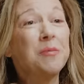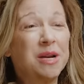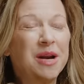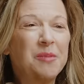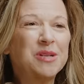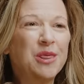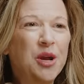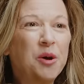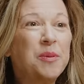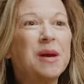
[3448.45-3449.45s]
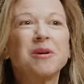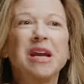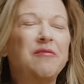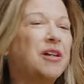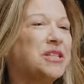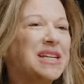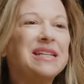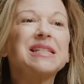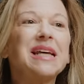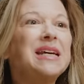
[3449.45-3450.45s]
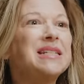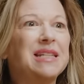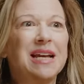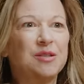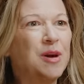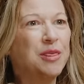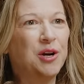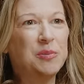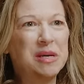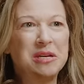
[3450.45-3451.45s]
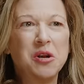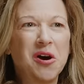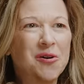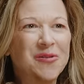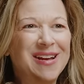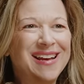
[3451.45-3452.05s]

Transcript: I'm going to come to therapy, I'm going to have all these insights, and that's my therapy. No.